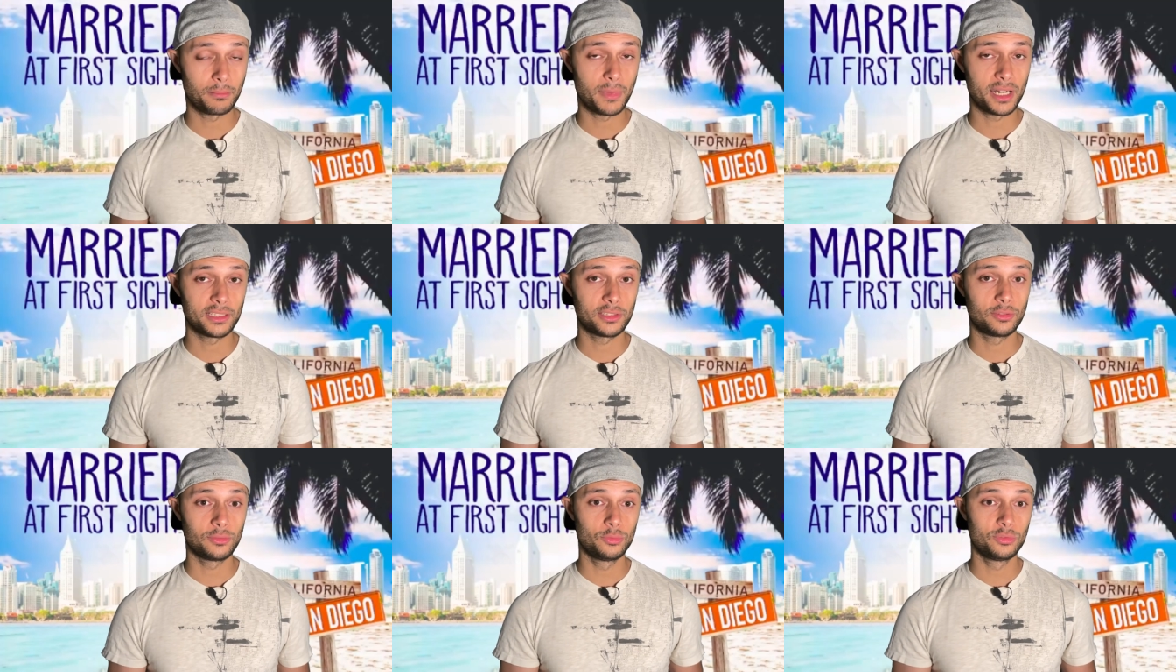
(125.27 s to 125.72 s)

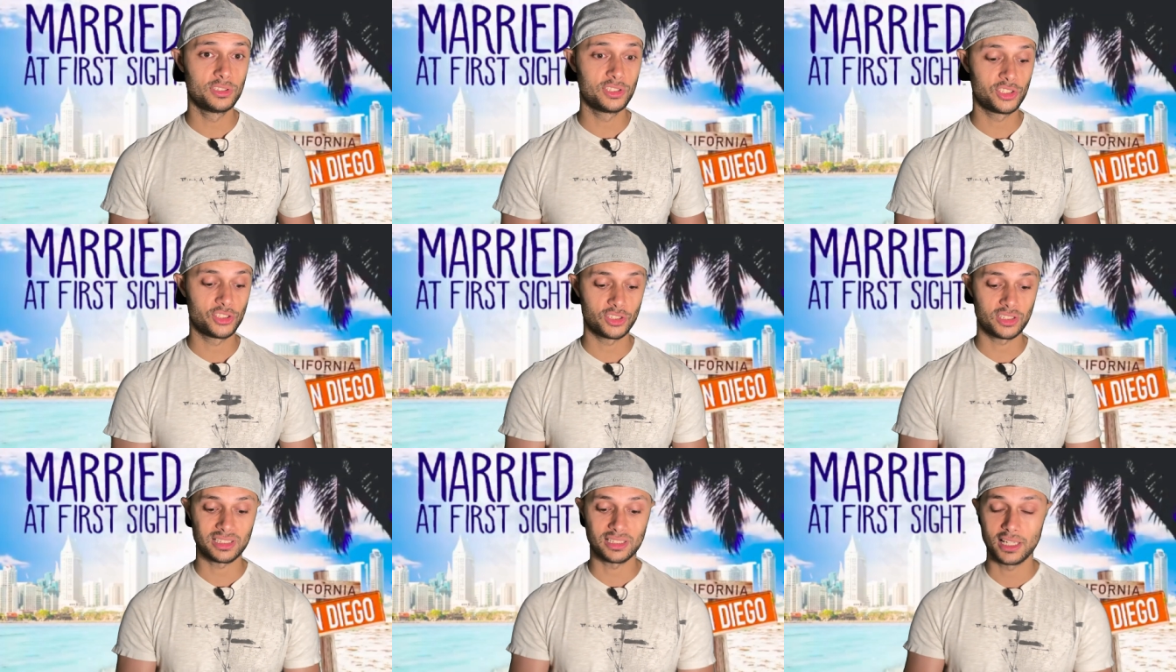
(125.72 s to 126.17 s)
my dude
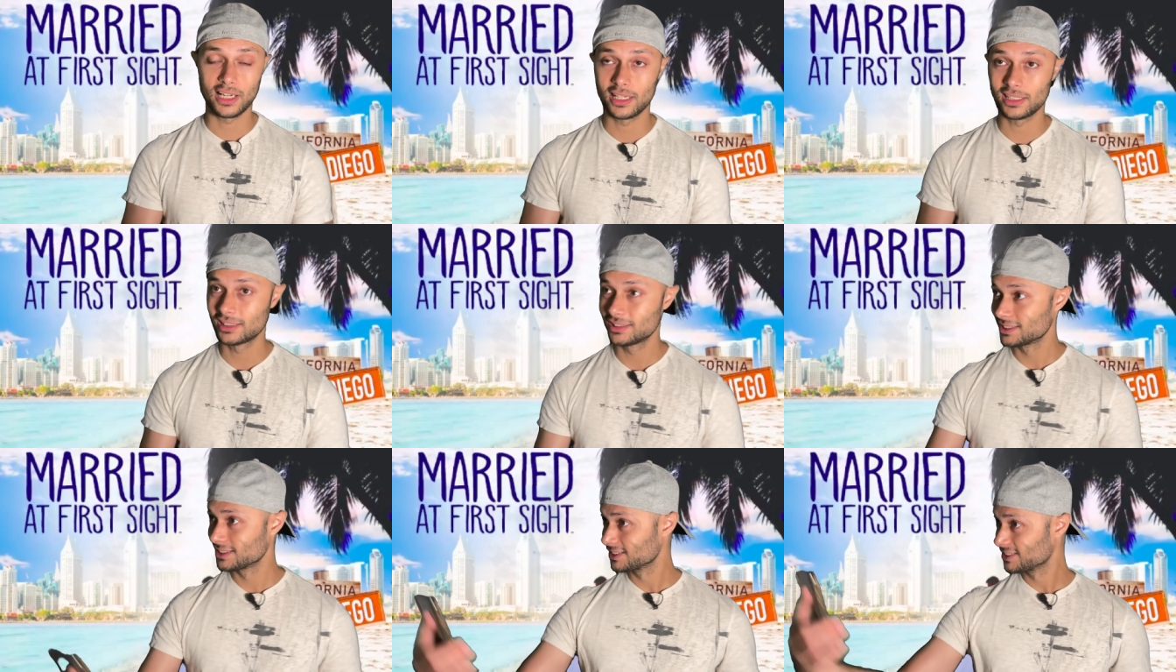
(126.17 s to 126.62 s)
is just
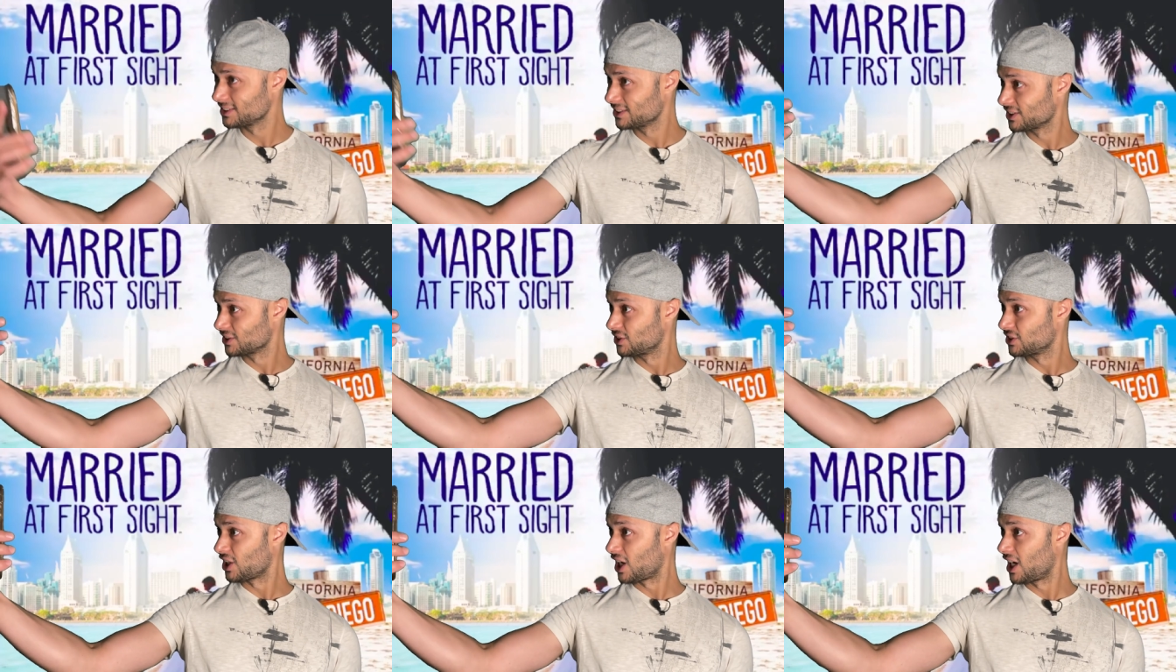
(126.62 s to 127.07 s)
like,
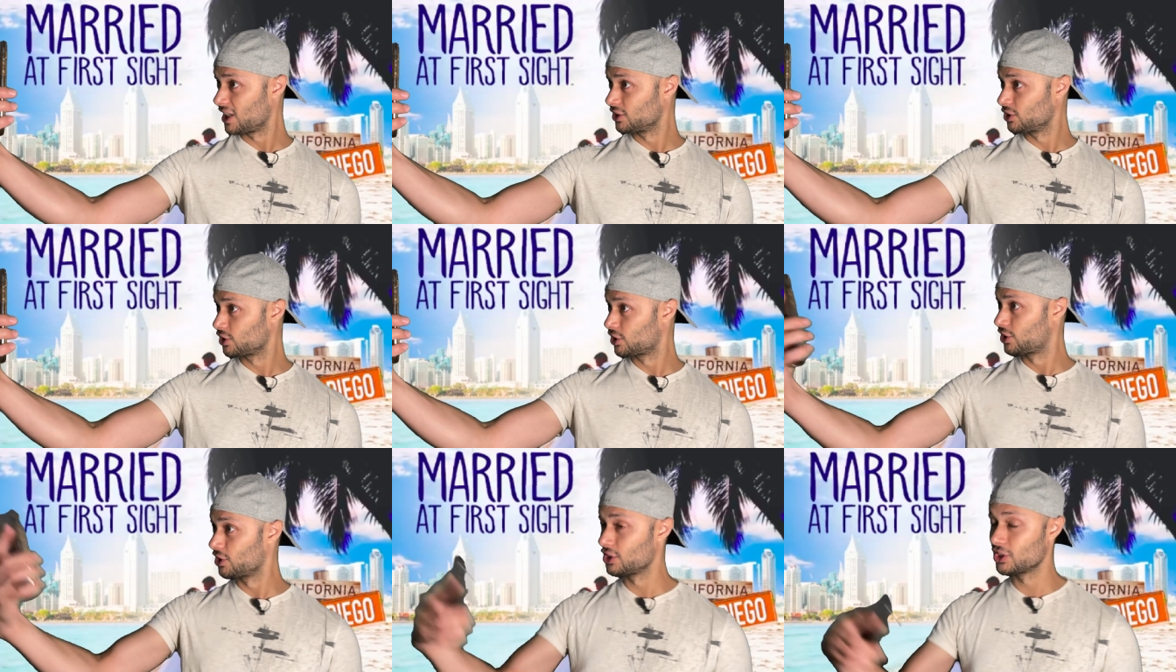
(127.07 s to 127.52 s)
I
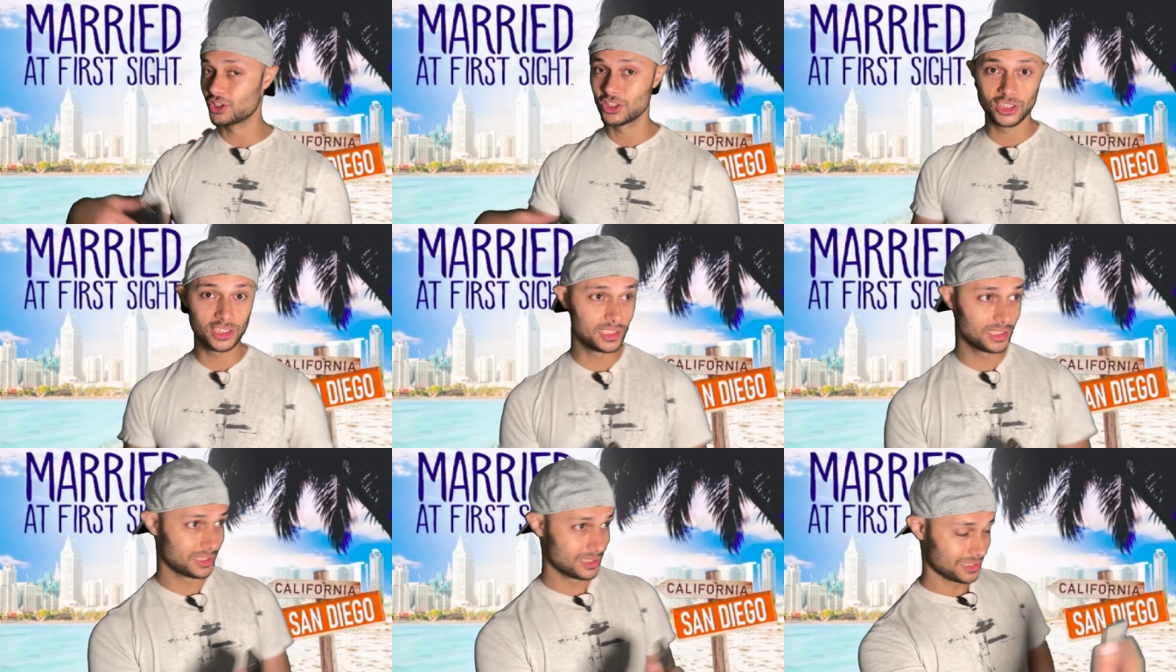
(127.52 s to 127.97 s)
look
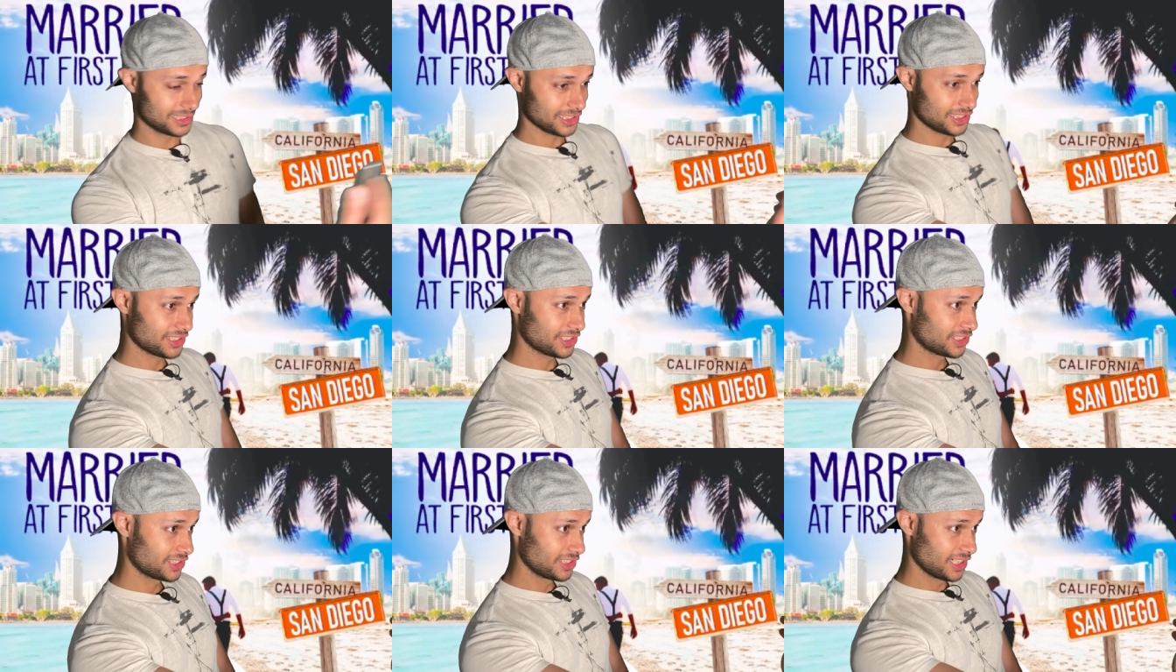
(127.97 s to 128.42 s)
good,
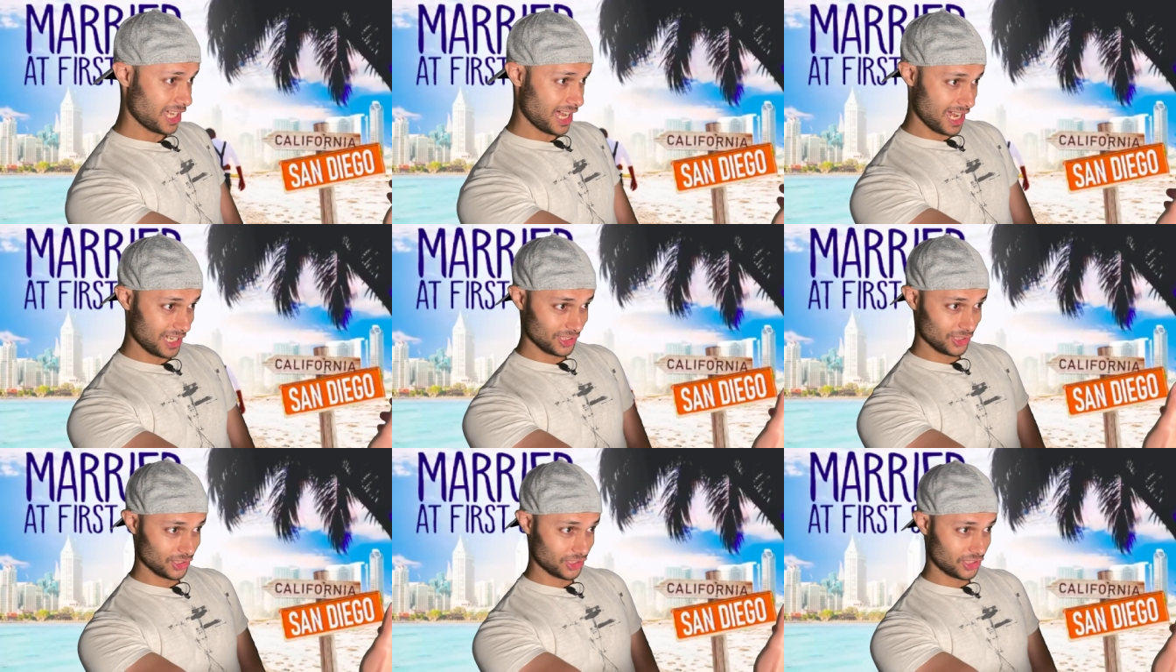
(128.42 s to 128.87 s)

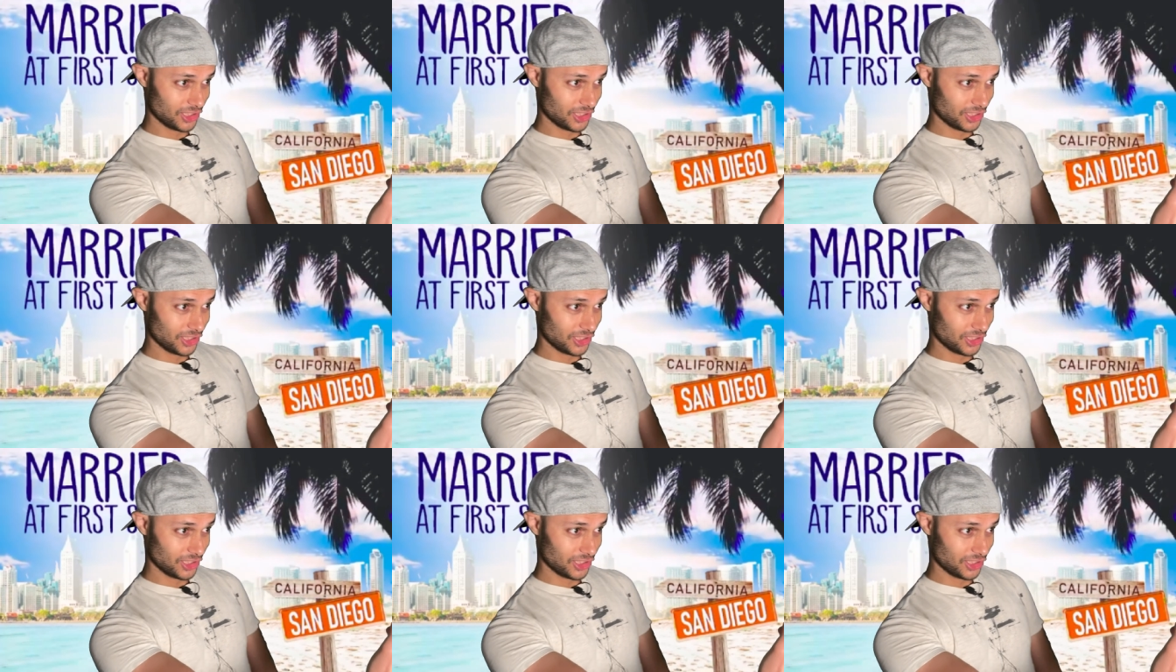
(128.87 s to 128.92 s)
I look